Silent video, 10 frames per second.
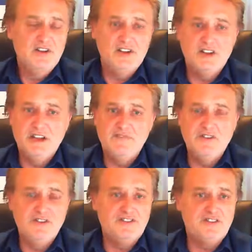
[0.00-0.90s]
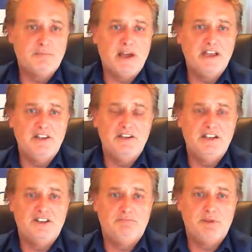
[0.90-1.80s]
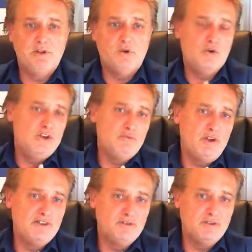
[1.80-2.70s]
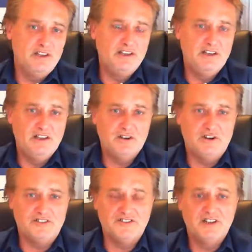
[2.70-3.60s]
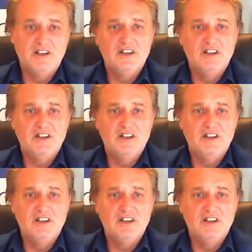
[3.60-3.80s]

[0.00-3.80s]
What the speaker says: You can even use it to pay your next bill or your rental costs.